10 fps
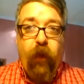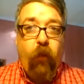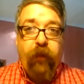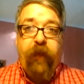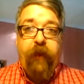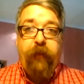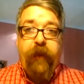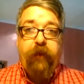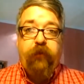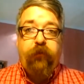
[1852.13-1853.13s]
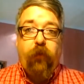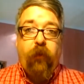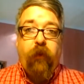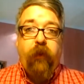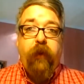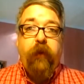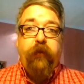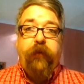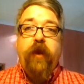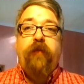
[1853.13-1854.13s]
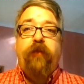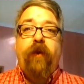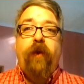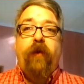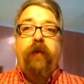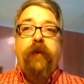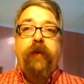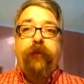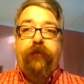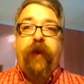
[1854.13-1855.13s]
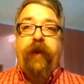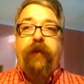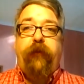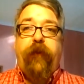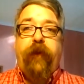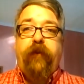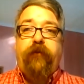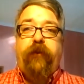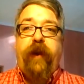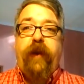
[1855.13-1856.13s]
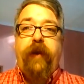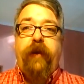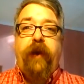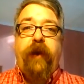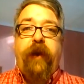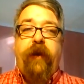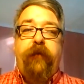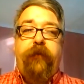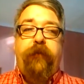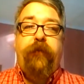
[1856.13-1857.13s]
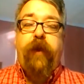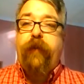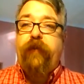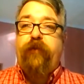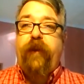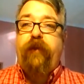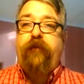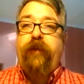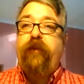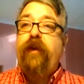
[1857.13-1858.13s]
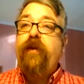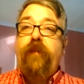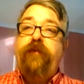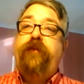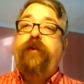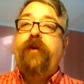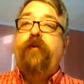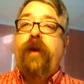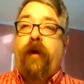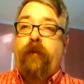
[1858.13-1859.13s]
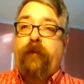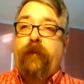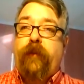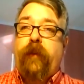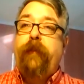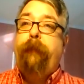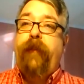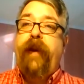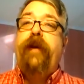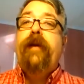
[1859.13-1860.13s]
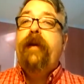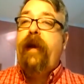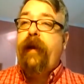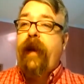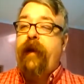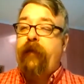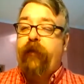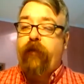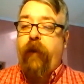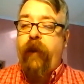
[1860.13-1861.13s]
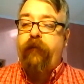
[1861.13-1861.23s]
What that means for the overall scientific understanding of the human species, we still don't know. But again, it's a great